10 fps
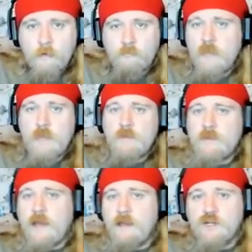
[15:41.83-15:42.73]
Maybe
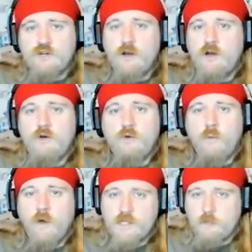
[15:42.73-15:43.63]
that intro
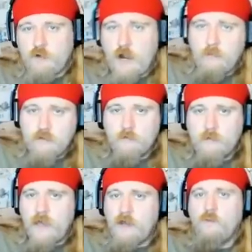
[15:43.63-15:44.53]
was a
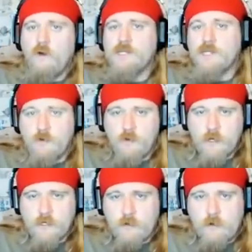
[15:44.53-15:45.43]
problem and it was
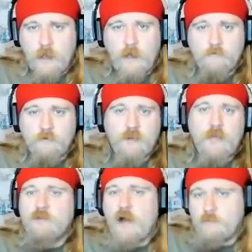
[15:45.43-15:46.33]
going to
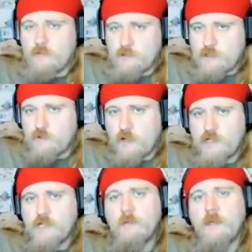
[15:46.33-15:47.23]
create problems with
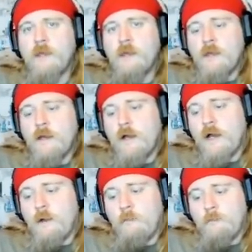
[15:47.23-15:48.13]
Twitch.
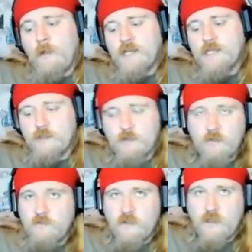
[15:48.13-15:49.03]
I still
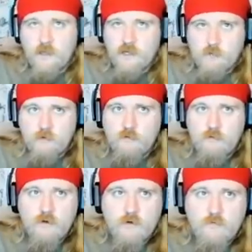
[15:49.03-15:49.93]
don't feel like it should have been
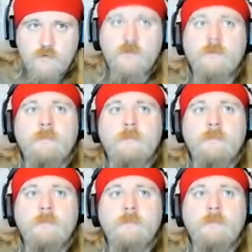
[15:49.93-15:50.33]
removed,